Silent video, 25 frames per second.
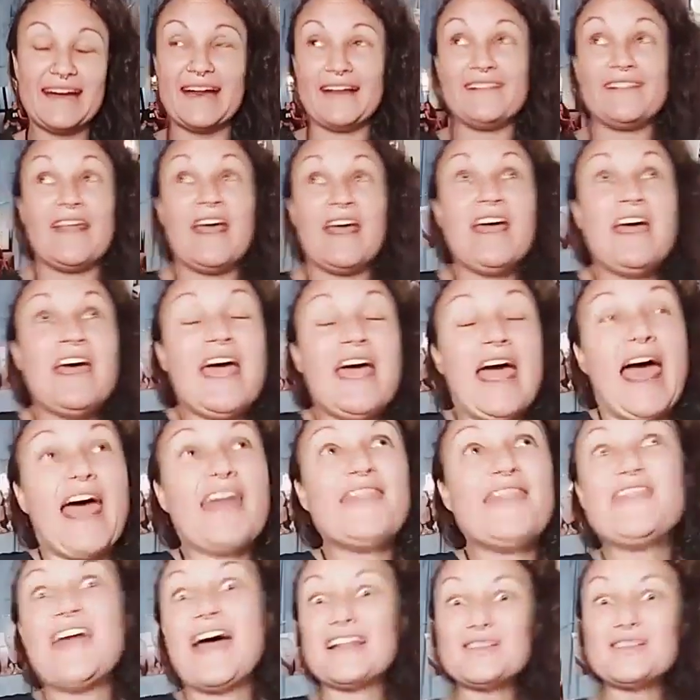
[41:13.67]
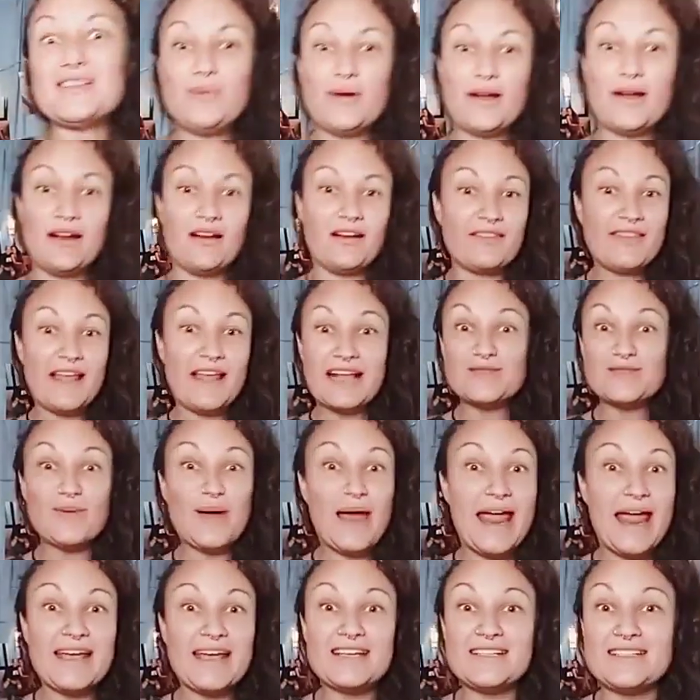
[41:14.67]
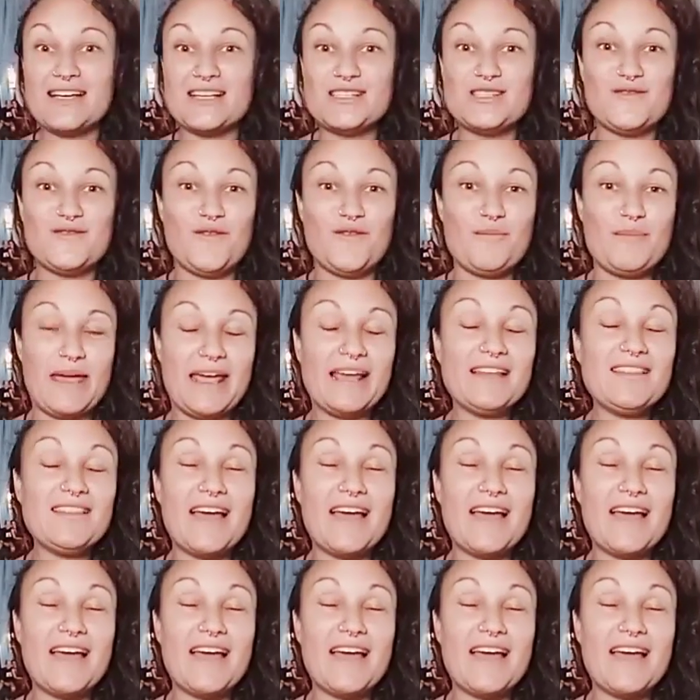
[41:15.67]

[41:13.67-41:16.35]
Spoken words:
And that's what anger does for me.